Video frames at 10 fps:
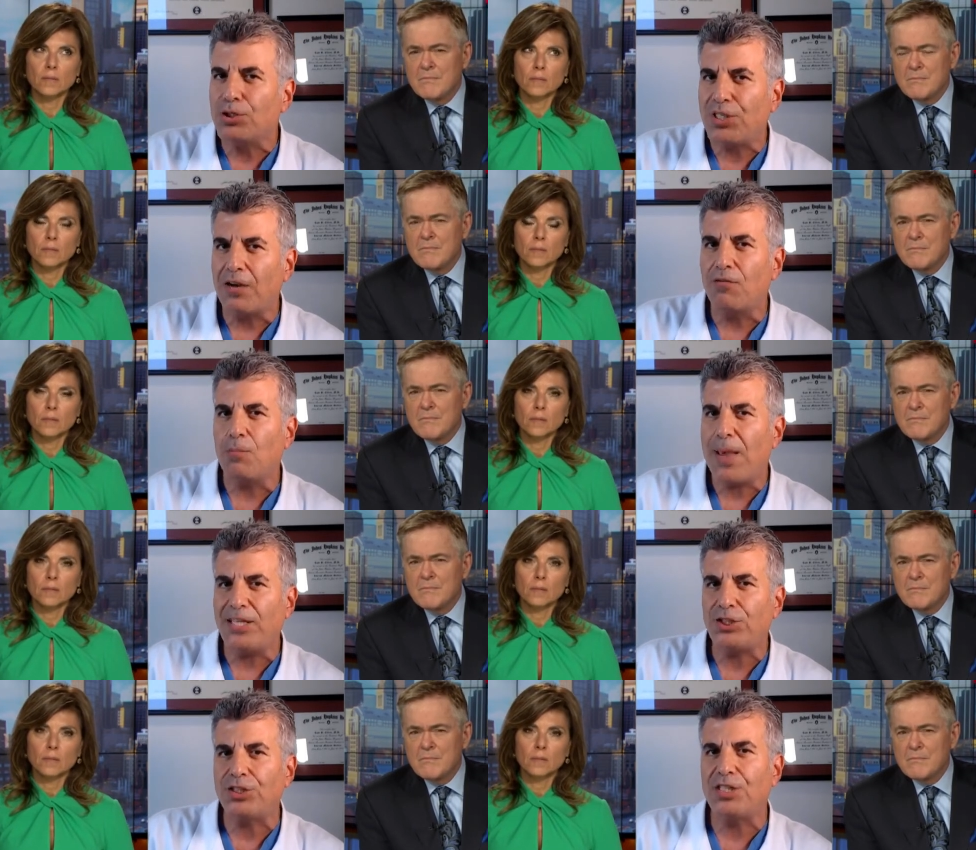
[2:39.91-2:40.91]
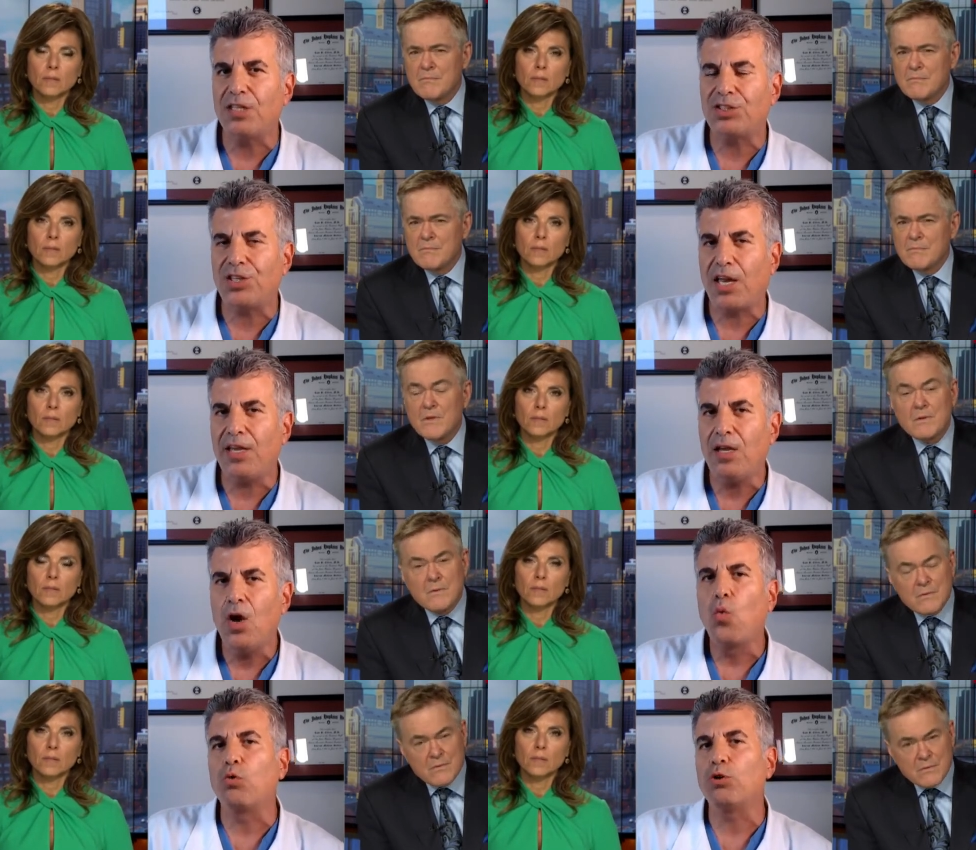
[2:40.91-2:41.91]
Speaker 1: 8% of the patients in the study
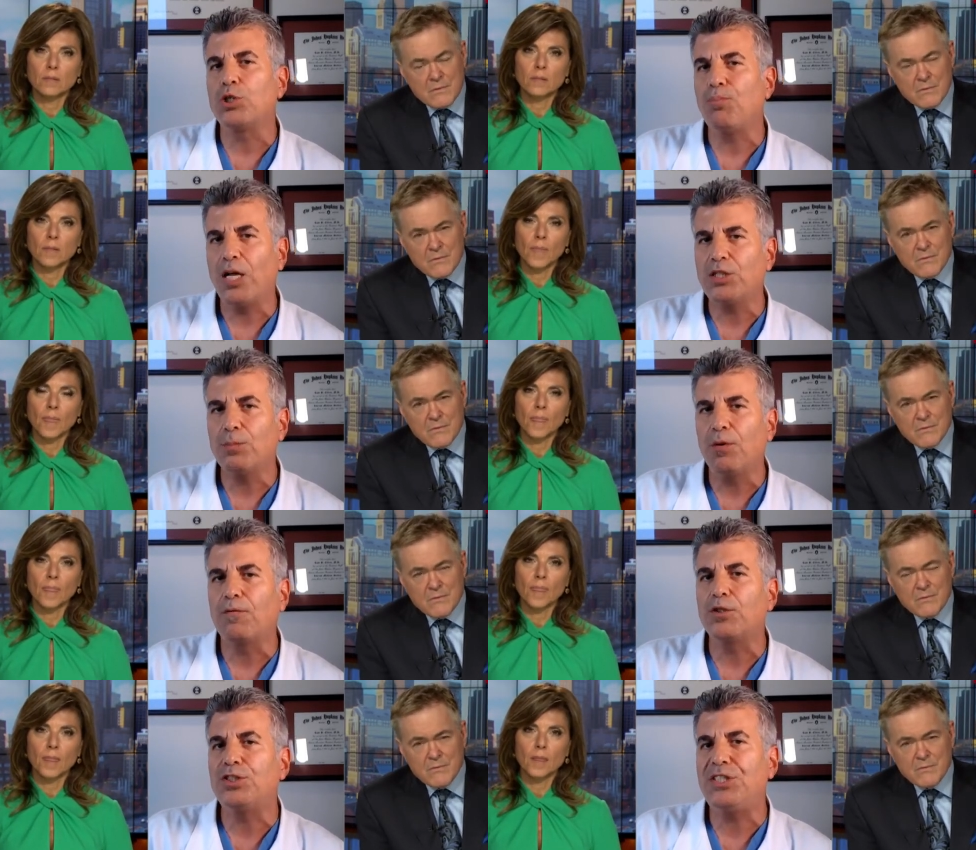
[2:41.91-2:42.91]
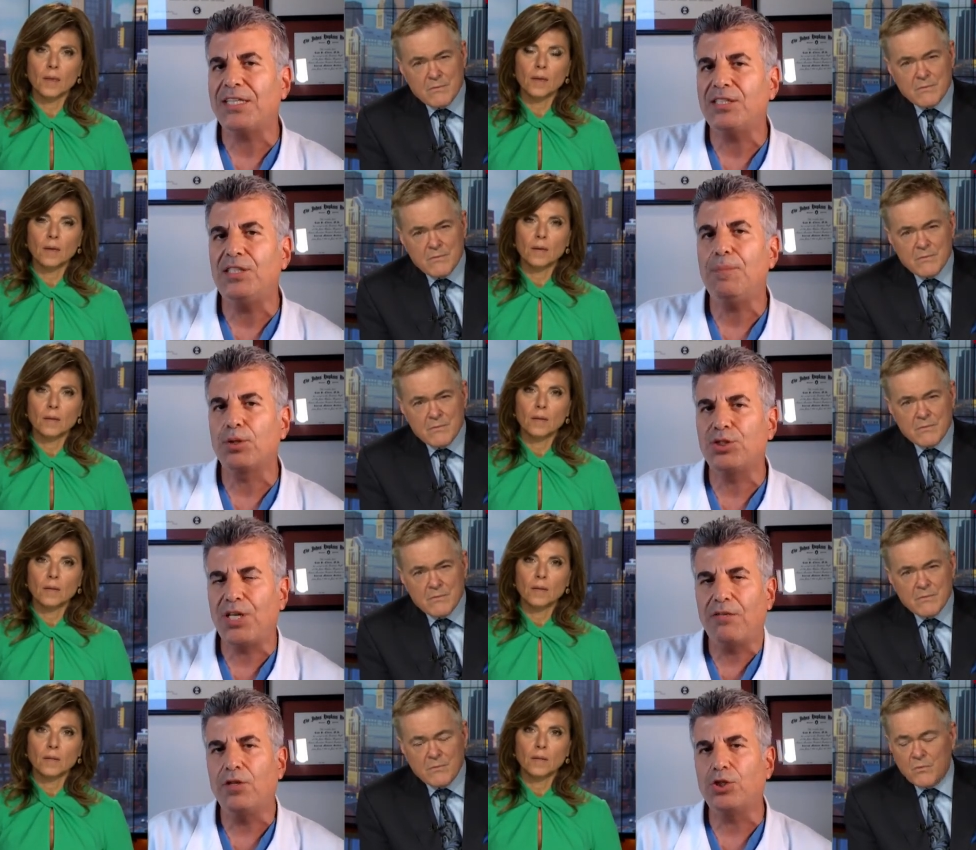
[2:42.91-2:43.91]
were responsible for
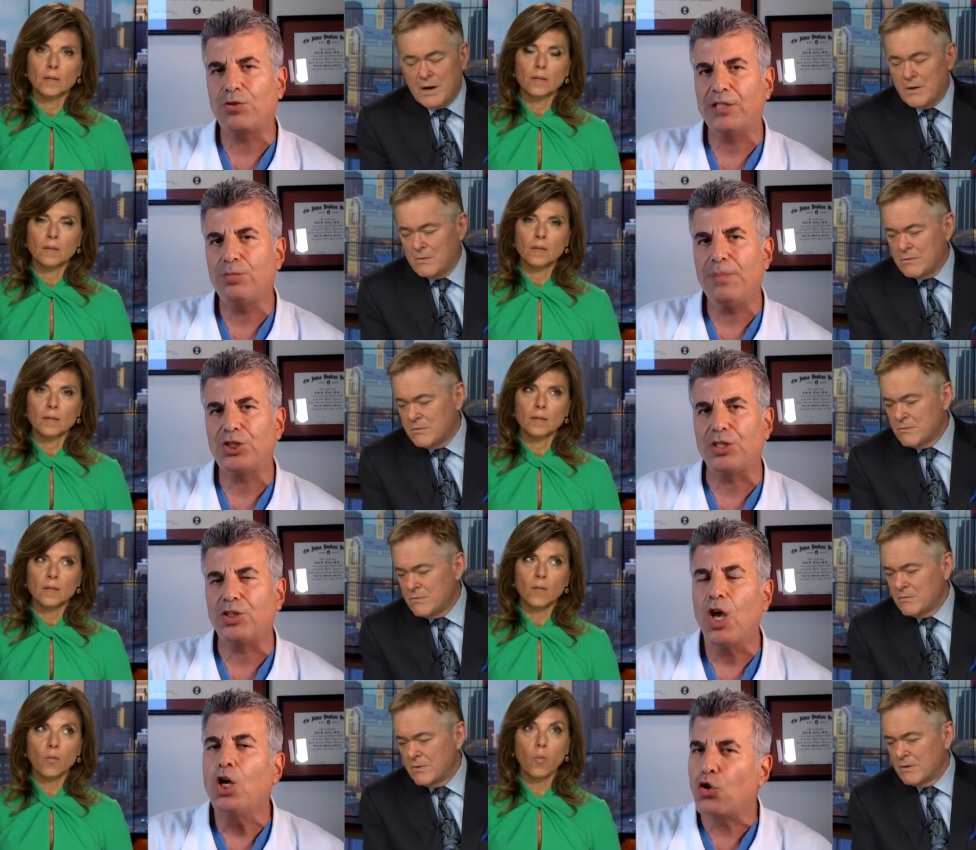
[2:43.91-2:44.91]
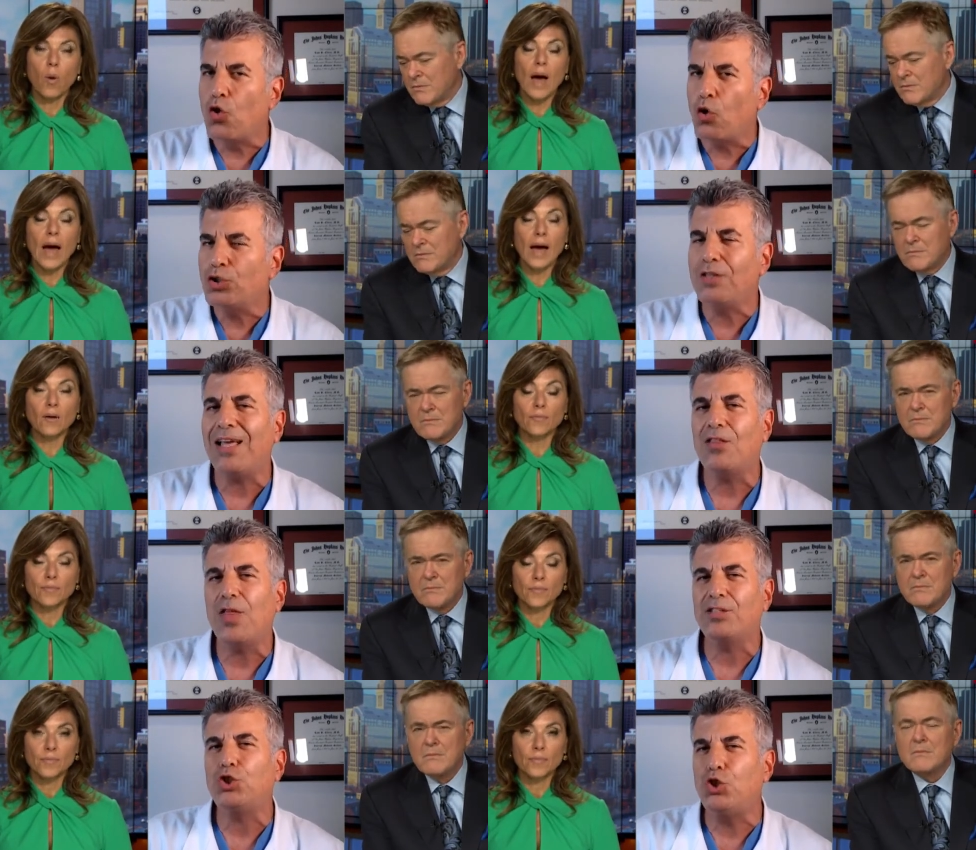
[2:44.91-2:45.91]
60% of wow. the transmissions. Wow. So wow. those are that,
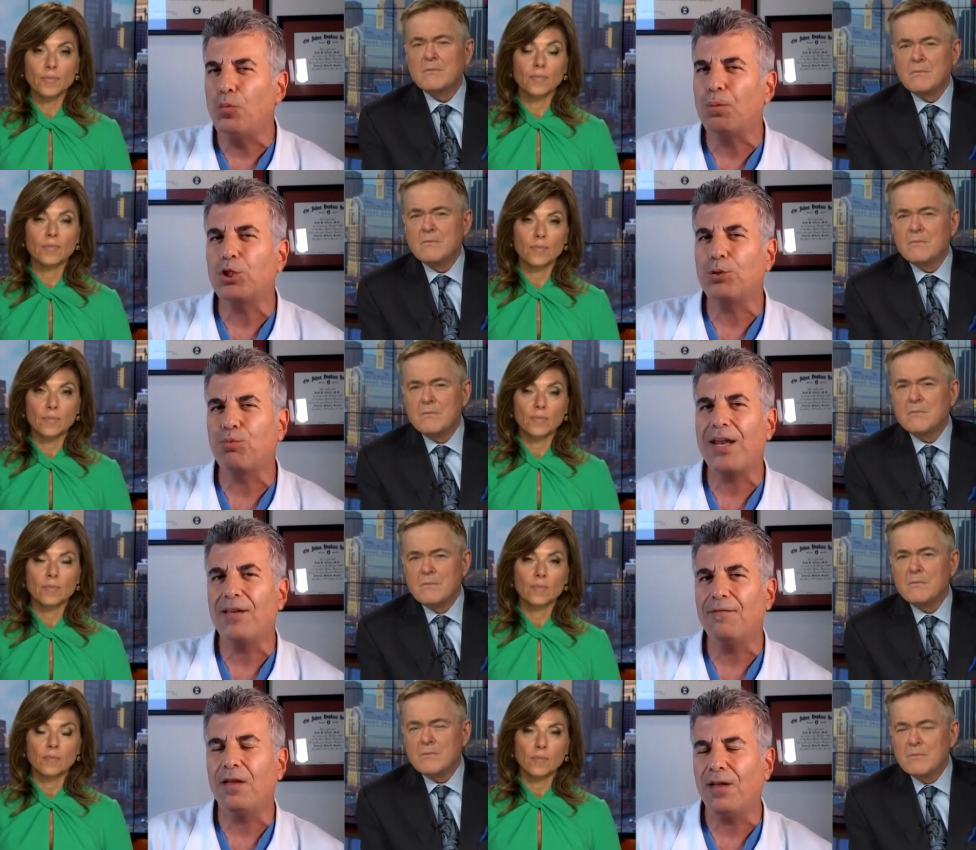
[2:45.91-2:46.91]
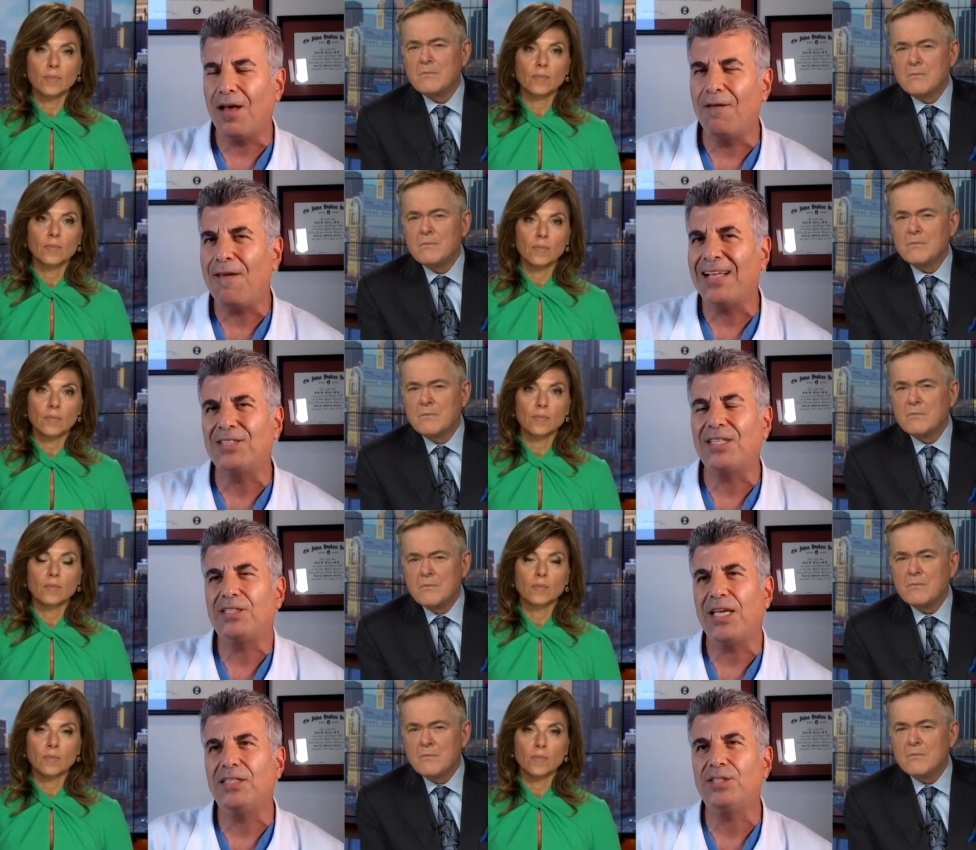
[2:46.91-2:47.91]
super spreading of uh, events.
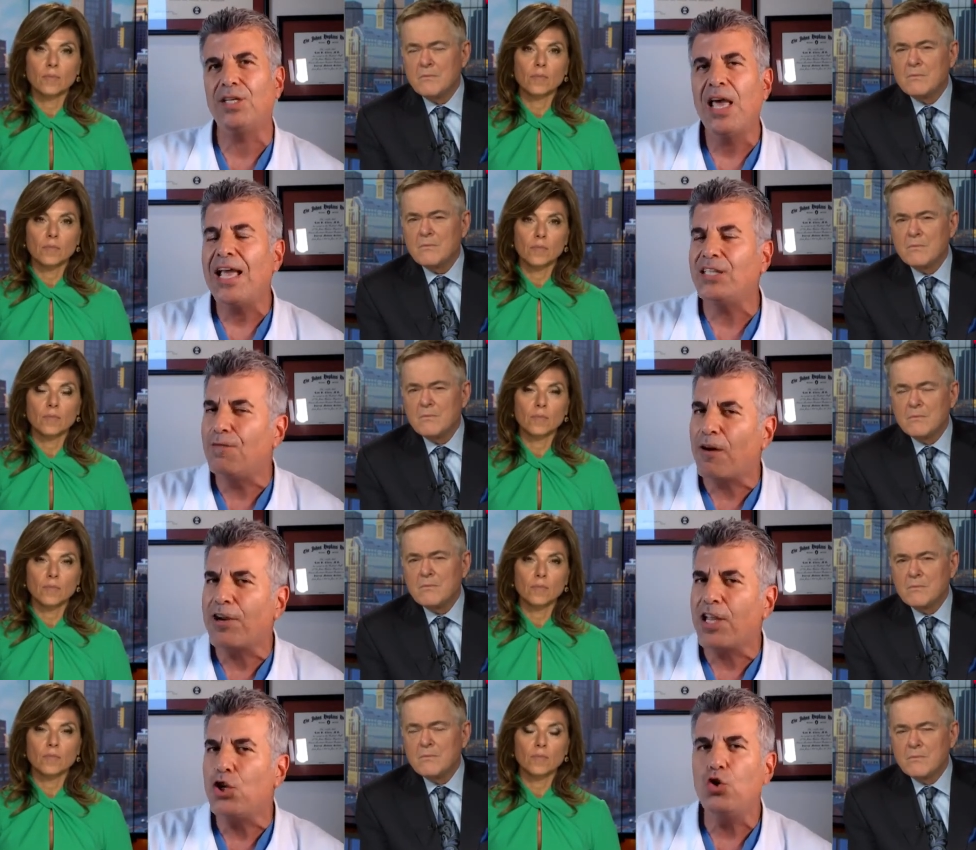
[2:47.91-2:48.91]
It's it's it's very